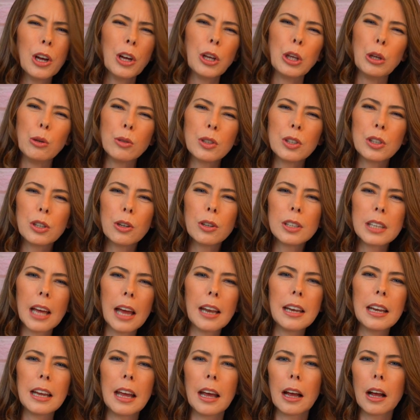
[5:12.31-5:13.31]
you still
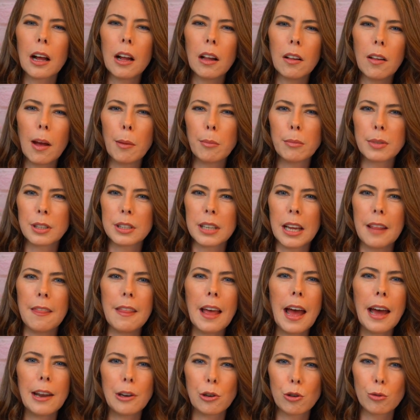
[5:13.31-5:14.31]
tend to get clumps in
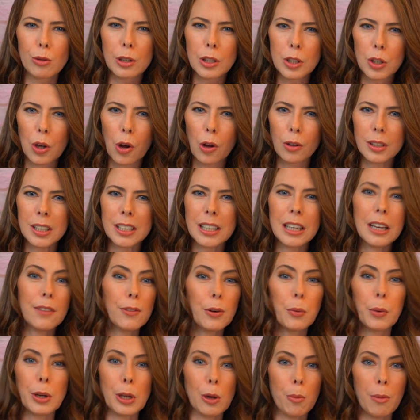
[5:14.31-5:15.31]
the end result,
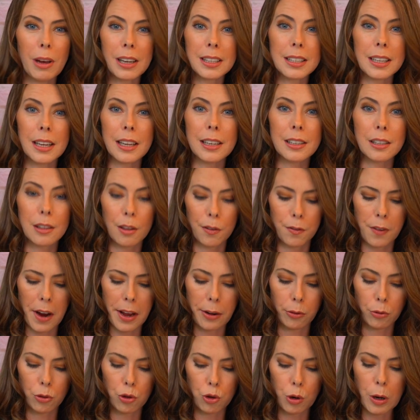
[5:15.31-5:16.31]
even when you mix it into the
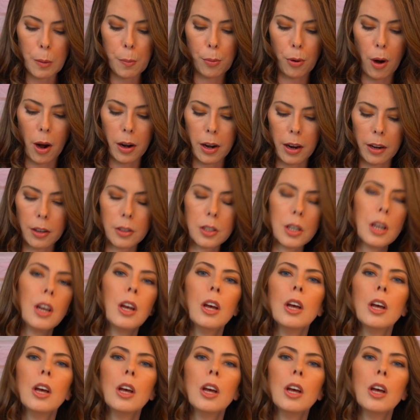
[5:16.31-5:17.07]
final drink product.